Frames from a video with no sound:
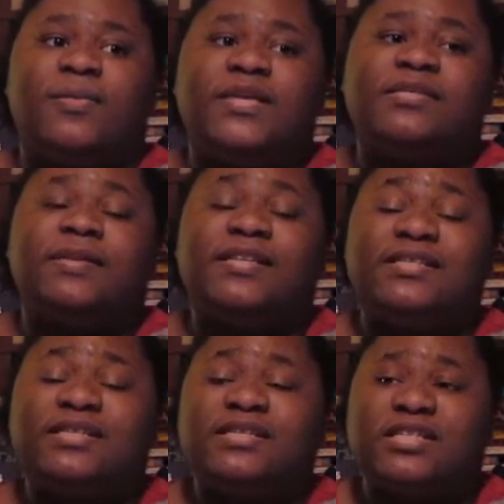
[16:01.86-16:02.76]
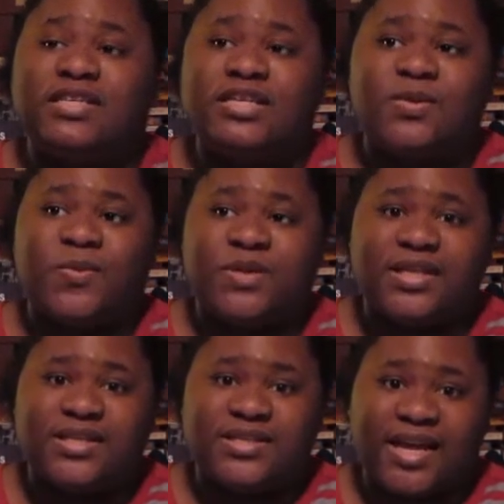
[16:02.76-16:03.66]
is my sister
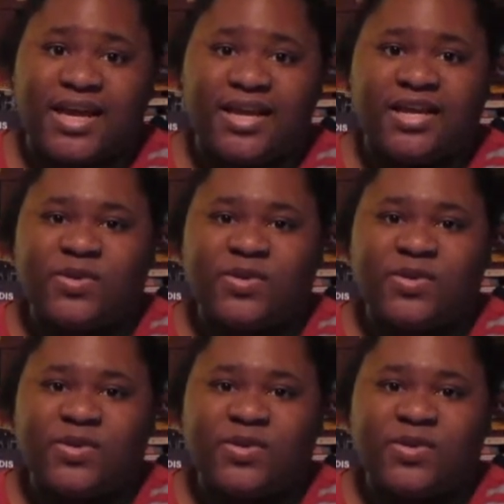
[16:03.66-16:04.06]
really dead?